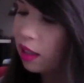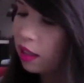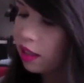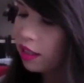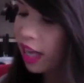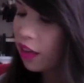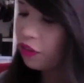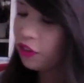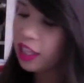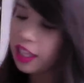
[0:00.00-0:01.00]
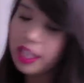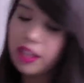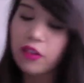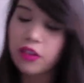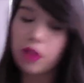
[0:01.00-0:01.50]
Definitely,
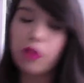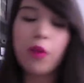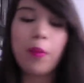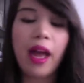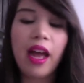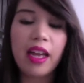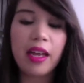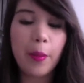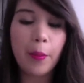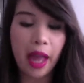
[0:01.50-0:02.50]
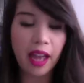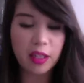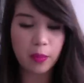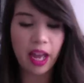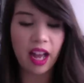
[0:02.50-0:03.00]
so from my matte
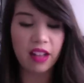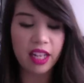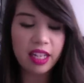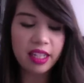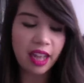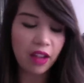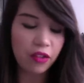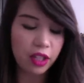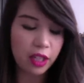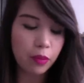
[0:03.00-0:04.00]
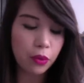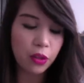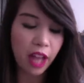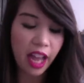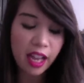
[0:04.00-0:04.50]
palette, definitely Brule.
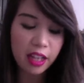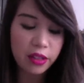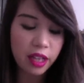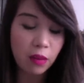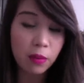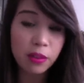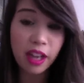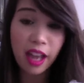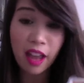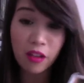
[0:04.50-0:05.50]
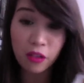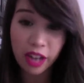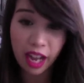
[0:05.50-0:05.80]
I use that almost every day.